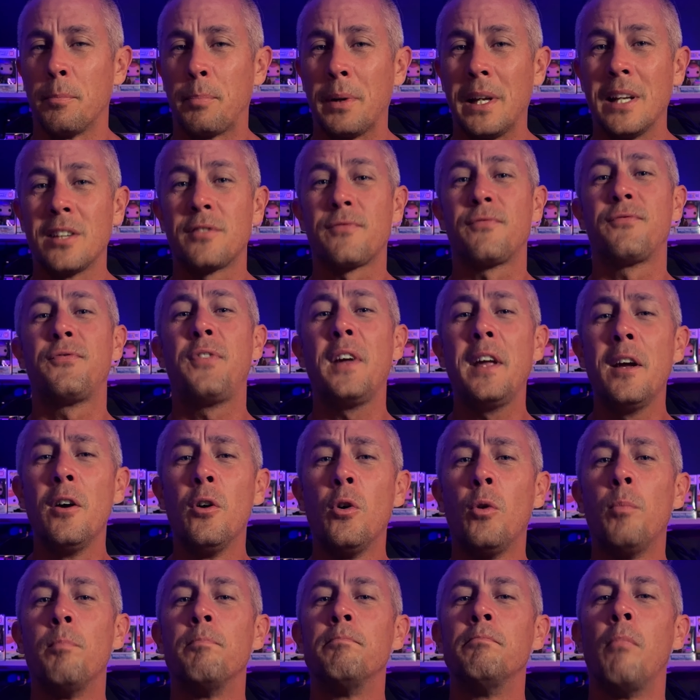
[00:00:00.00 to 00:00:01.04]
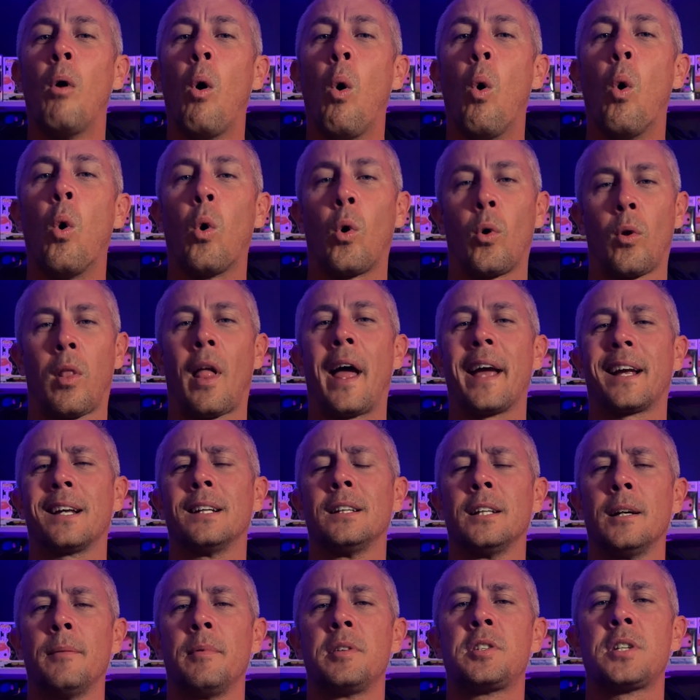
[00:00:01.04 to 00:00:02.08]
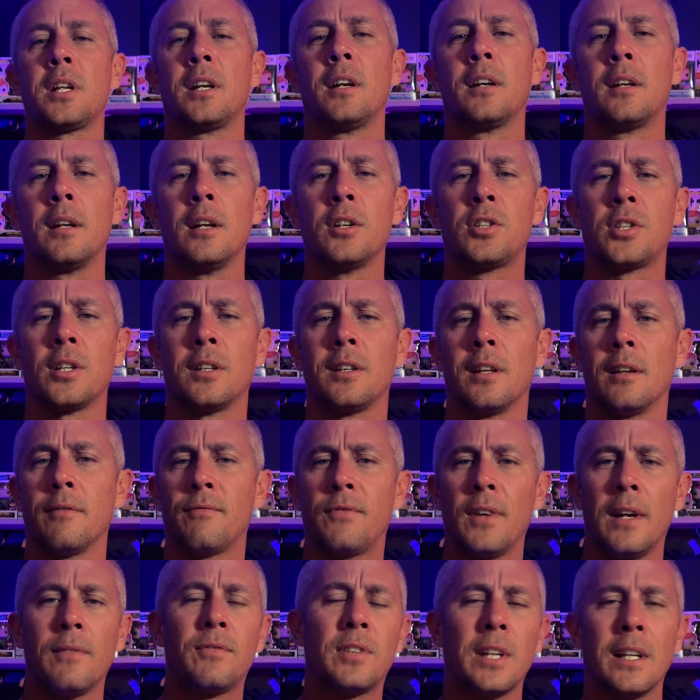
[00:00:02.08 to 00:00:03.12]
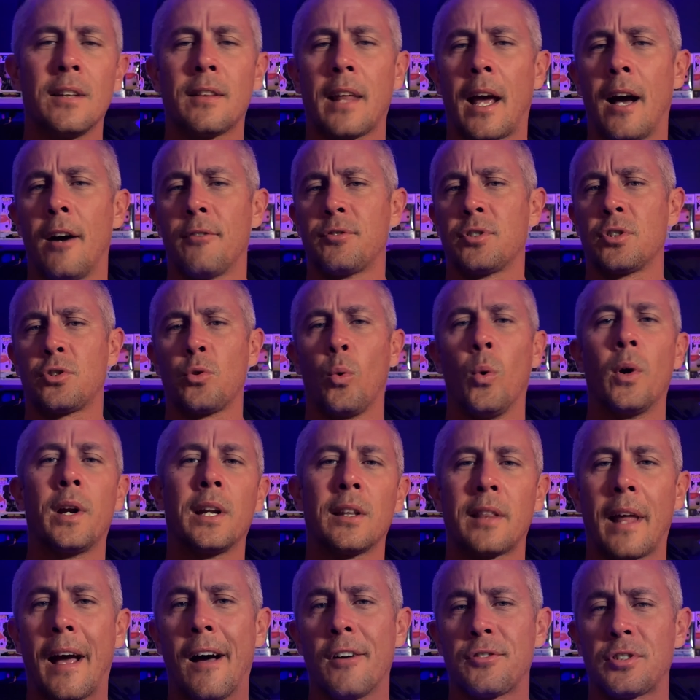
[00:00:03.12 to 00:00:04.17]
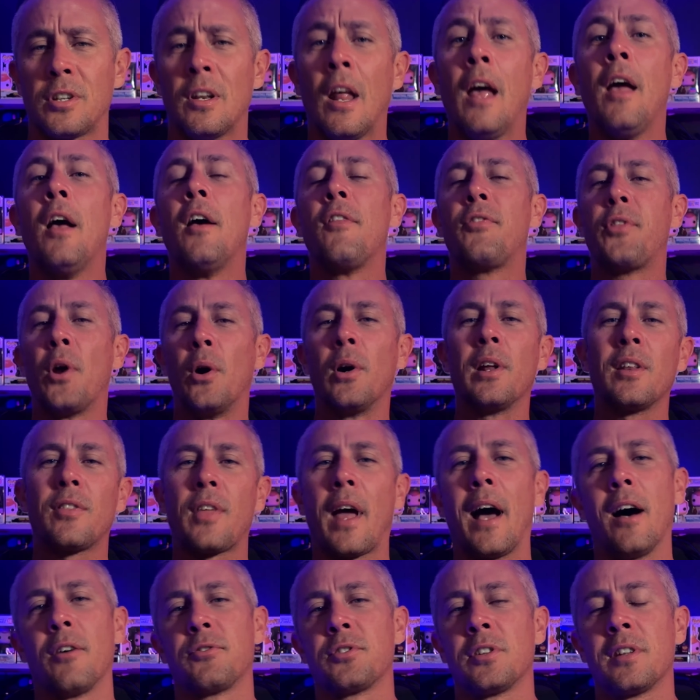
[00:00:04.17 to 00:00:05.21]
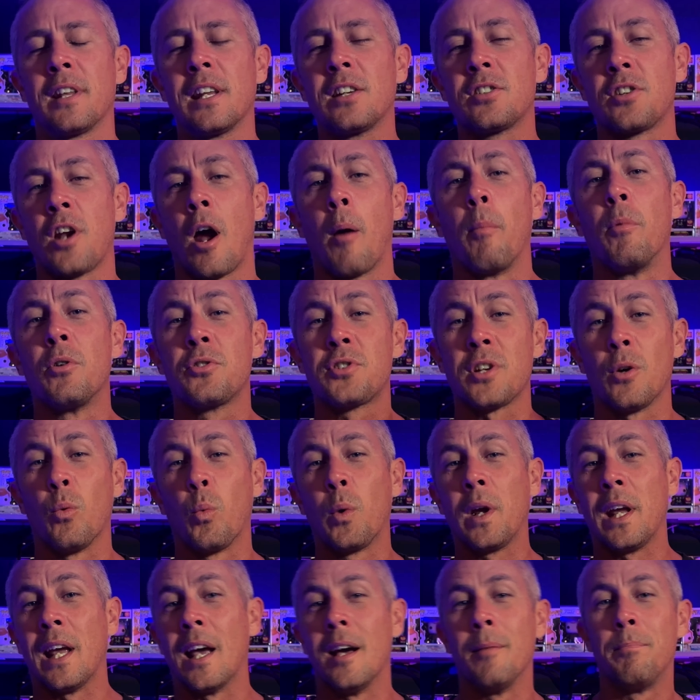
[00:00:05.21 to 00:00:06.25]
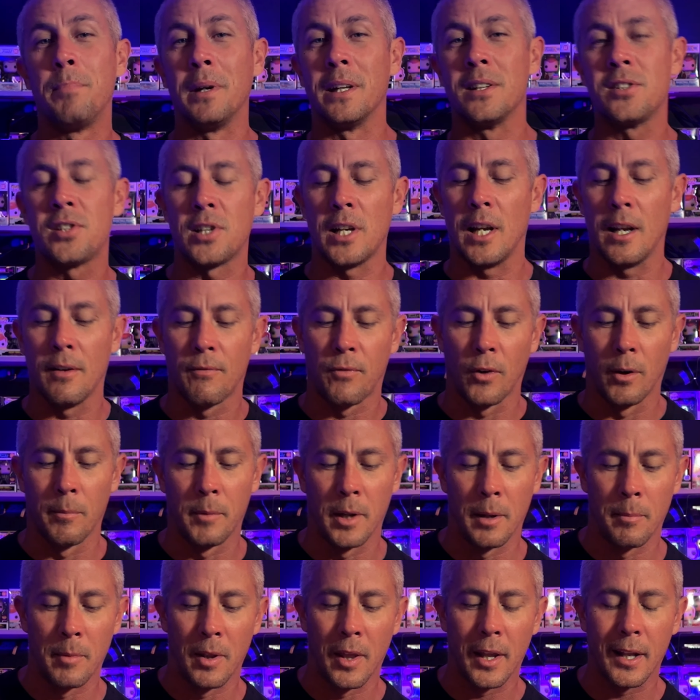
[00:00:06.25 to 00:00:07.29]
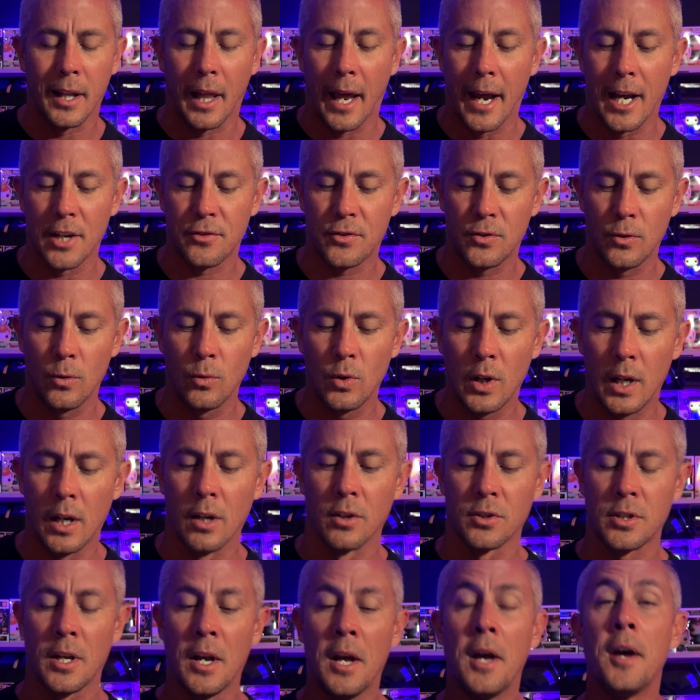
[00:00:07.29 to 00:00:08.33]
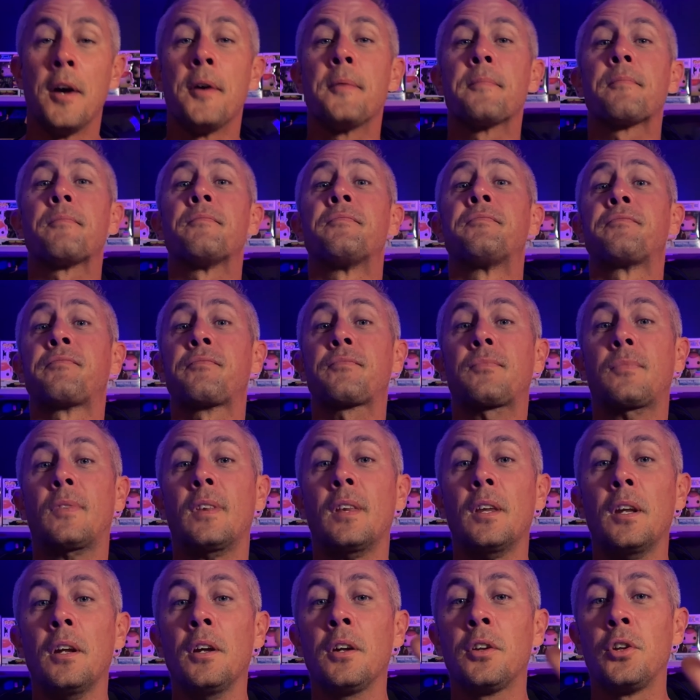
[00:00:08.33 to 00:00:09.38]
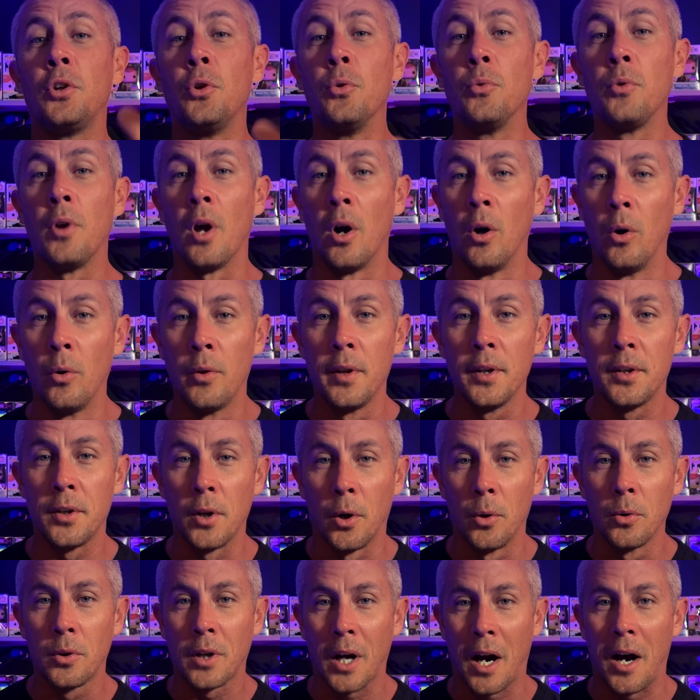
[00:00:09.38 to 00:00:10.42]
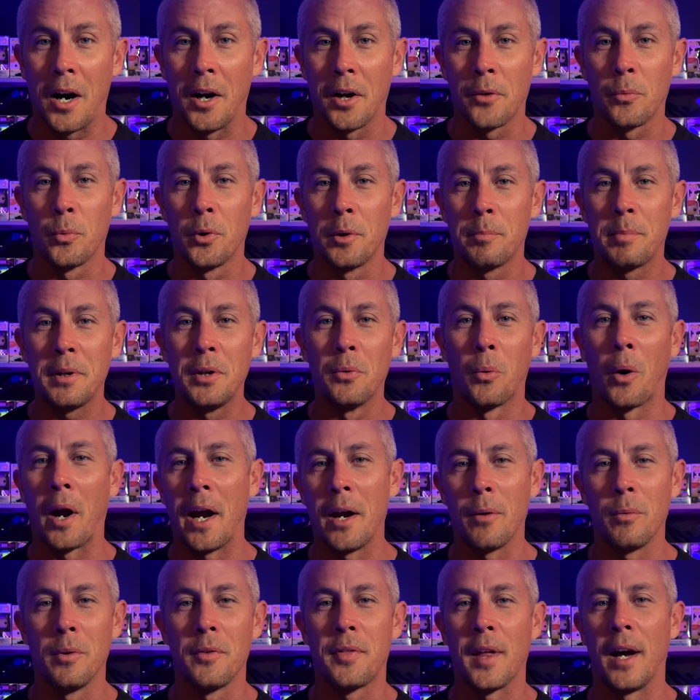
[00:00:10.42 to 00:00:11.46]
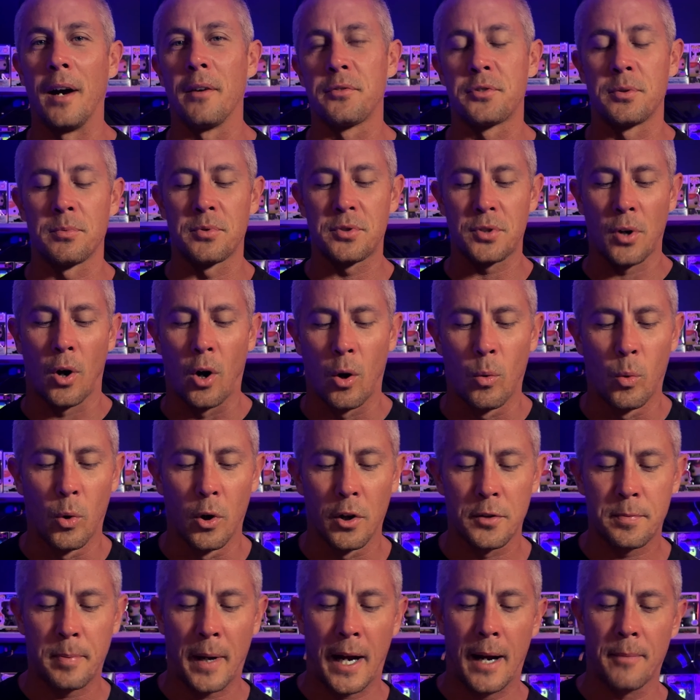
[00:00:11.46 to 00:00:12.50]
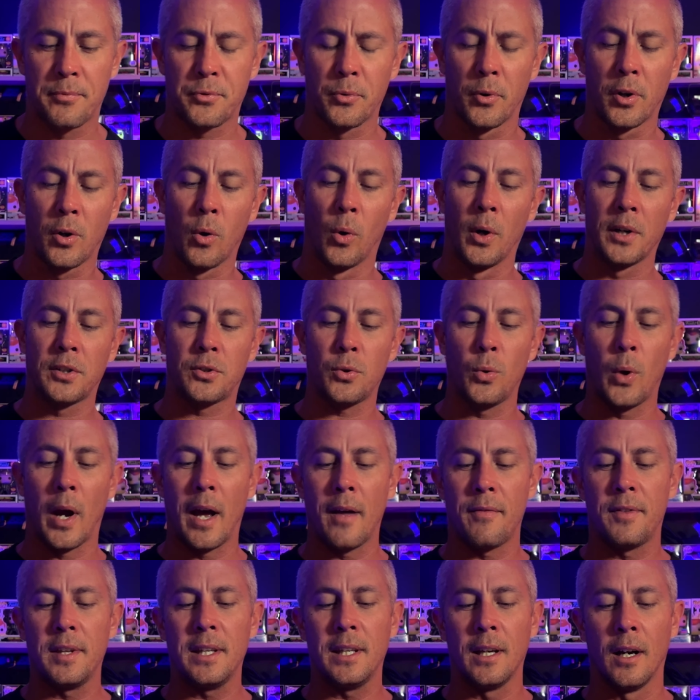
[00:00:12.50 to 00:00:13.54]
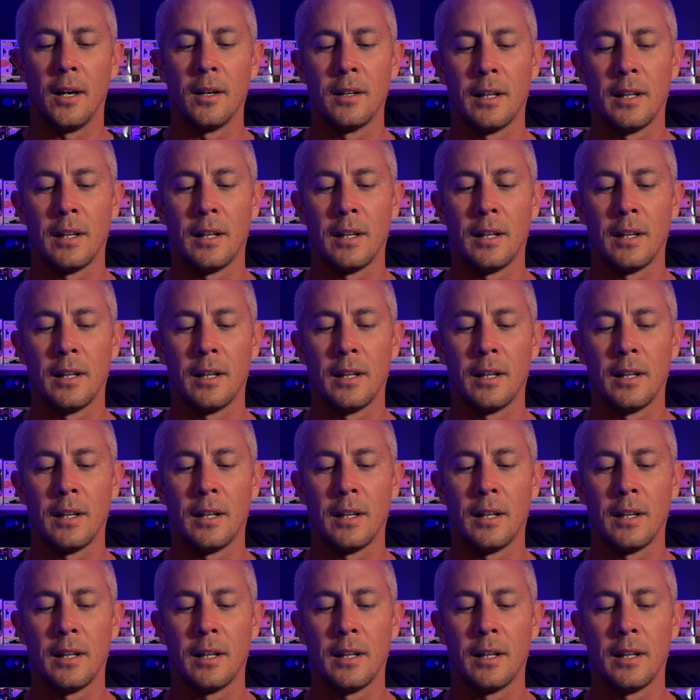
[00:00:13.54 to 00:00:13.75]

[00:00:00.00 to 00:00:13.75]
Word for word: piece feel more like a limited edition than 15,000, 20,000, 30,000, these numbers that we have been seeing from them in the last few years. You know that no con would be right without some Star Wars pops. We're going to have the young